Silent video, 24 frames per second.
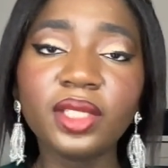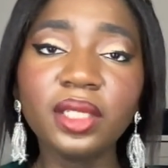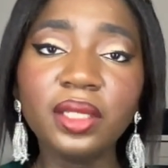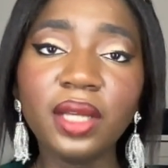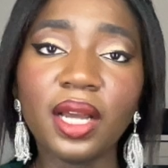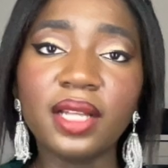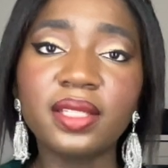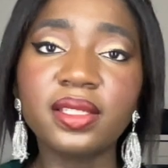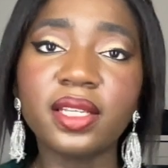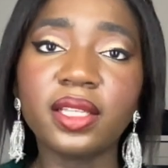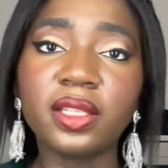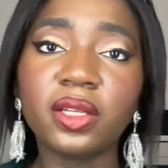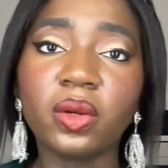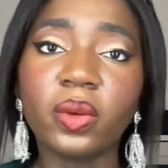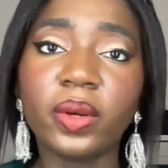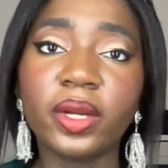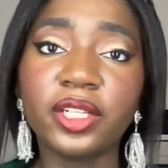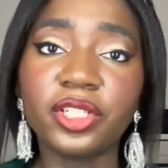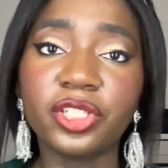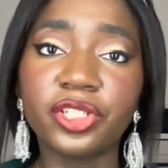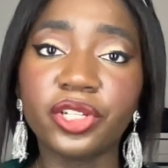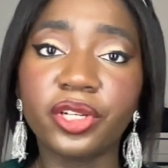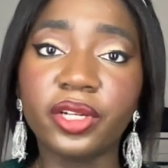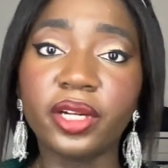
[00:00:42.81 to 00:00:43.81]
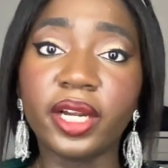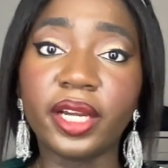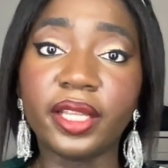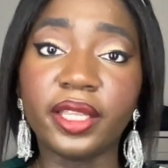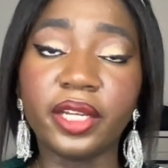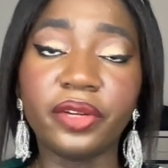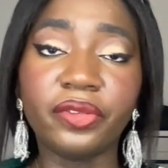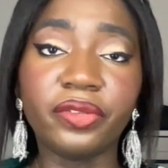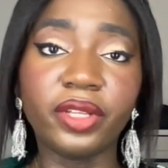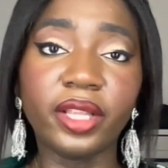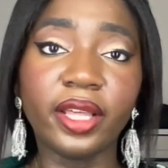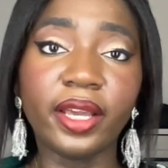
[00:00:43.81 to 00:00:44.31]
answer the question, are
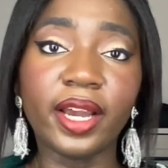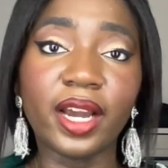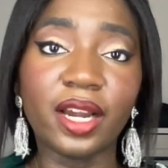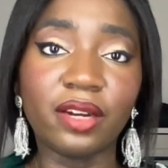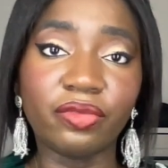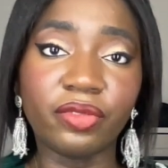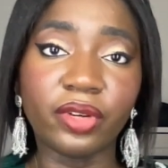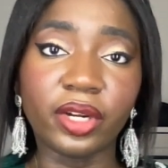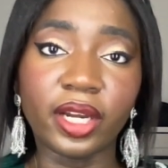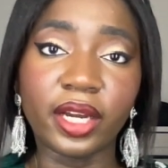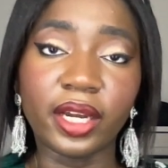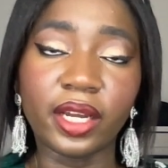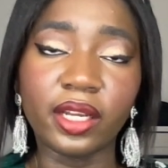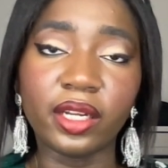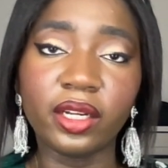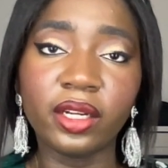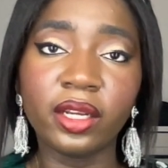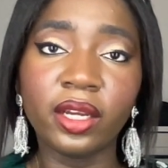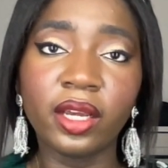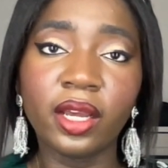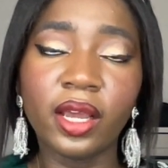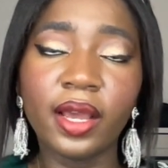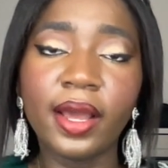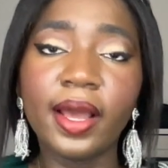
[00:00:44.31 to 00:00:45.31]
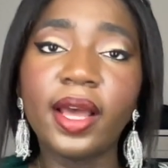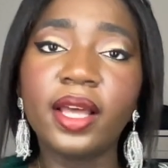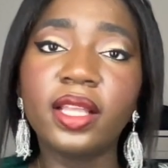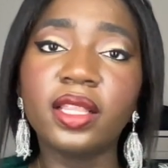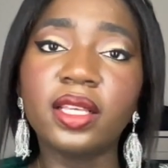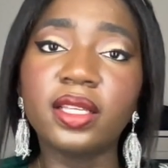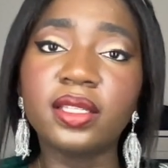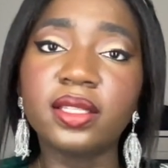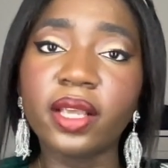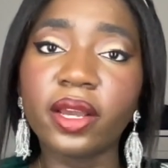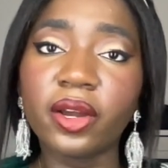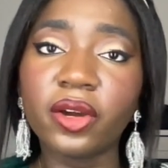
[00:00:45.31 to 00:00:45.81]
they really African?
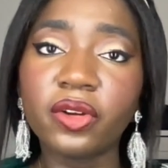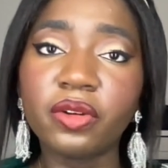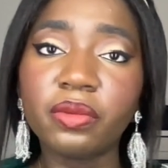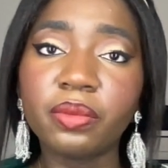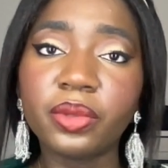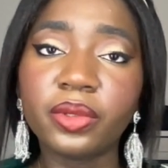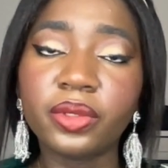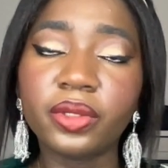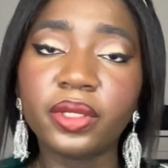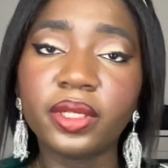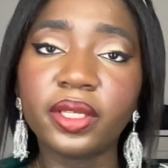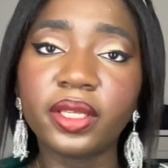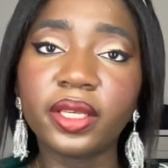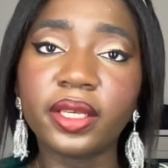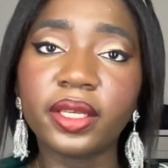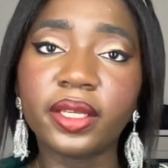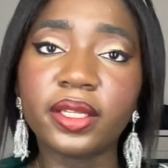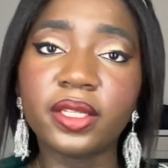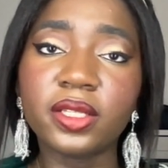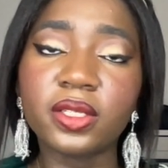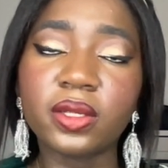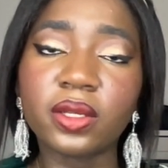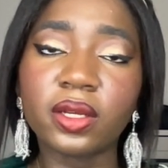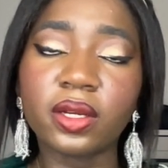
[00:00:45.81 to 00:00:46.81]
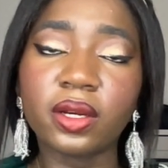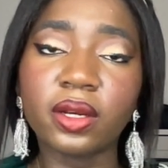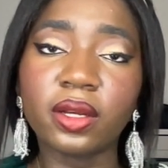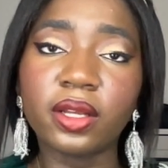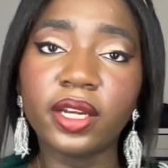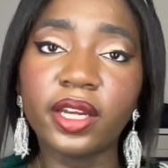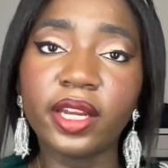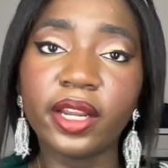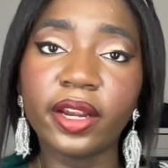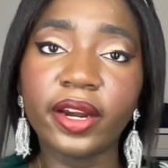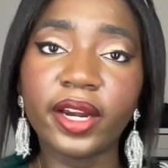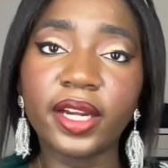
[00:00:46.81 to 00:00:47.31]
The second book is
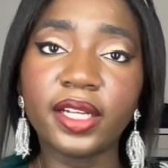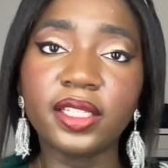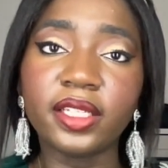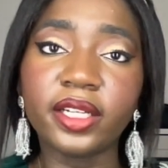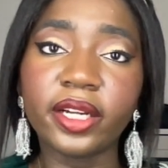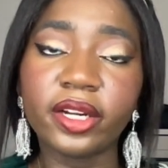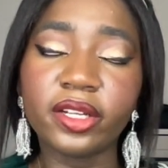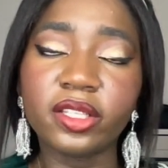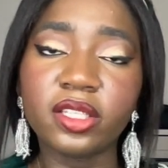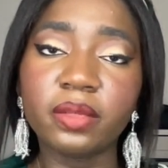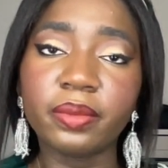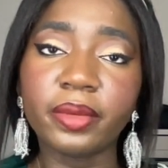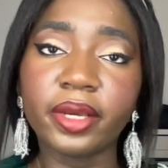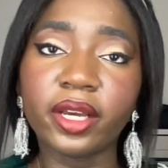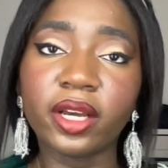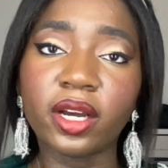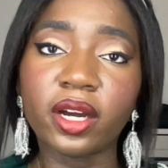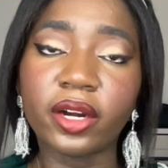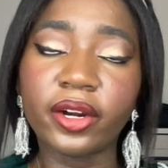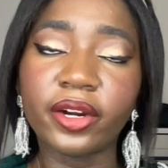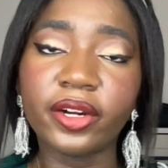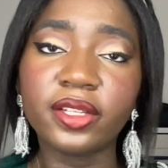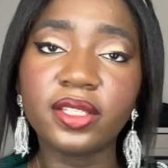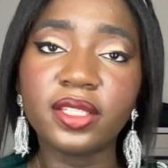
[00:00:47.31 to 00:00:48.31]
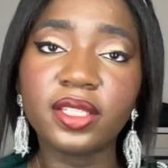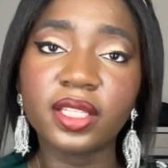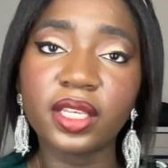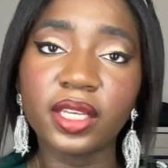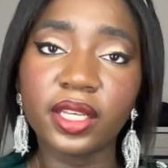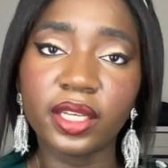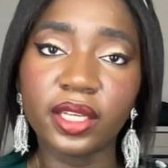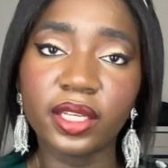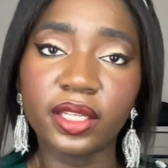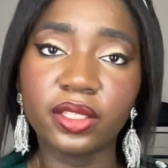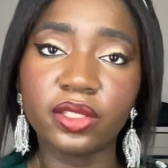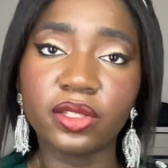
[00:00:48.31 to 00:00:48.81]
near and dear to my heart,
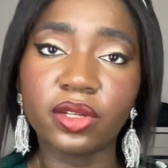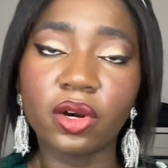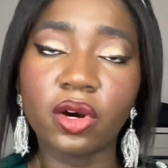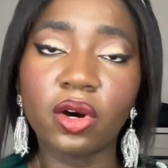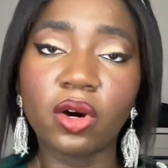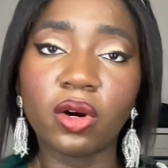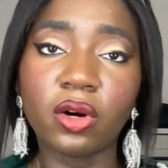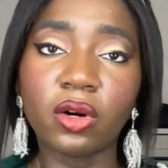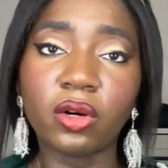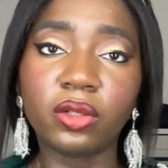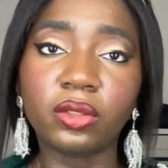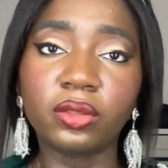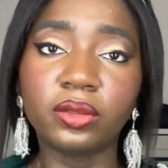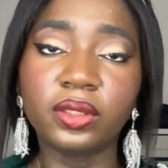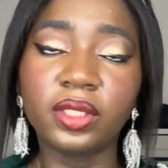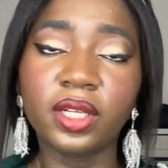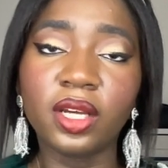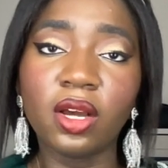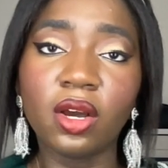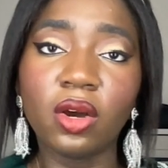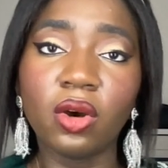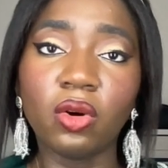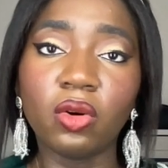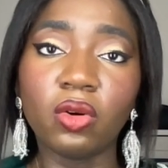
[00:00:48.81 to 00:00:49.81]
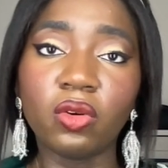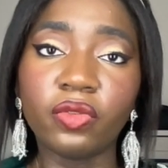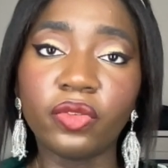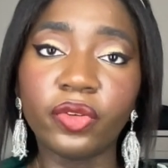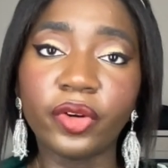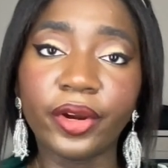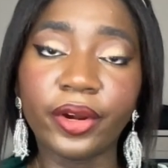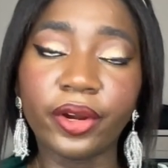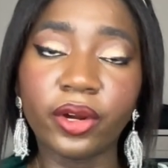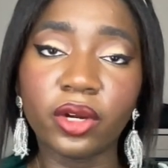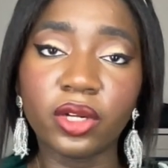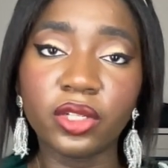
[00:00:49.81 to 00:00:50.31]
is called
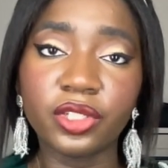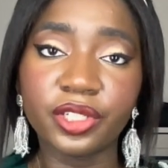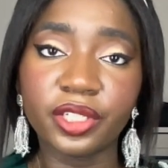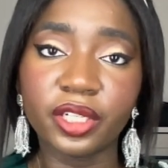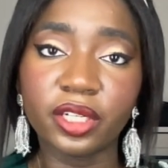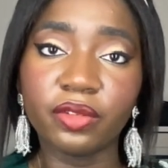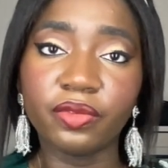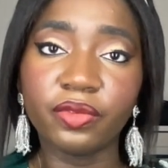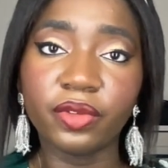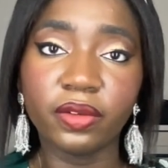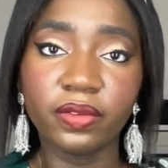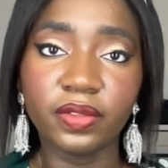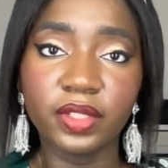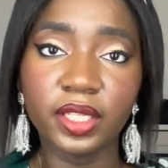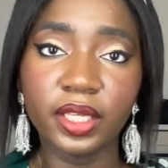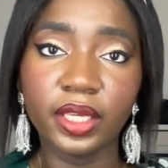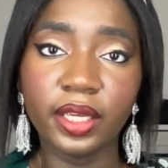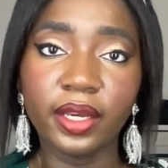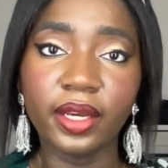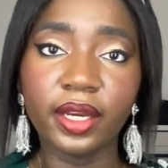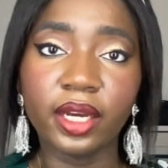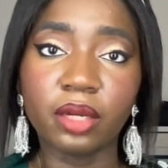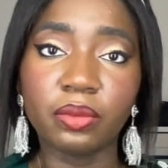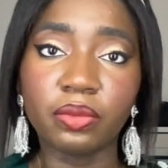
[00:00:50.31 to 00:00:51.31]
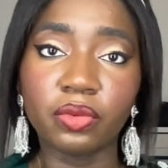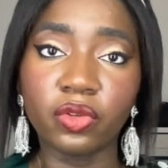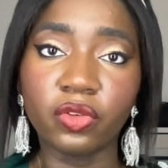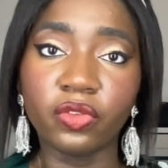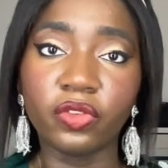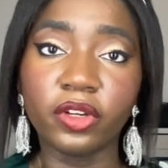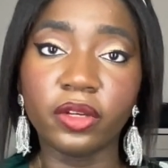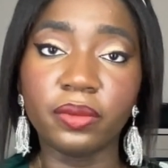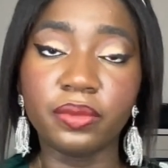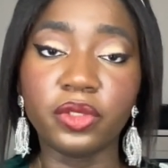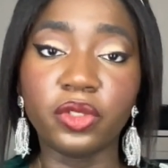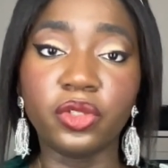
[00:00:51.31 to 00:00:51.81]
Over 150 Ika
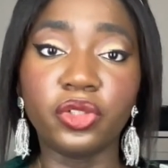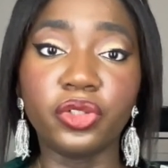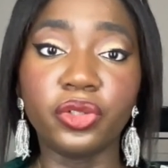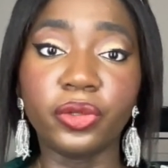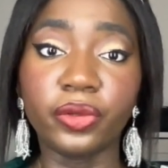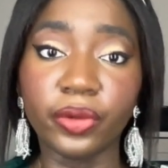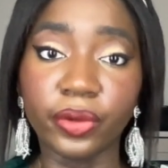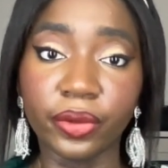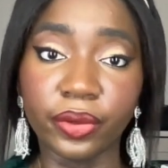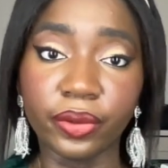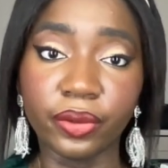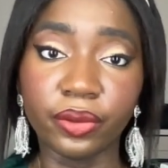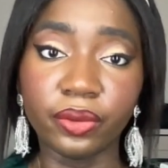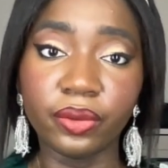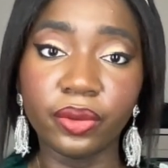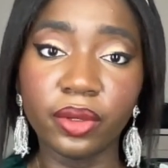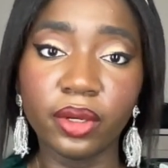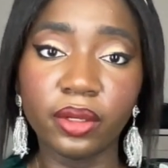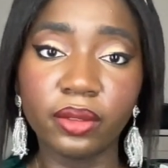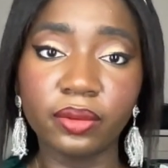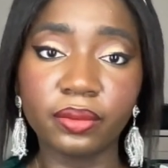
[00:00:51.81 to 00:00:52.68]
Proverbs You Should Know.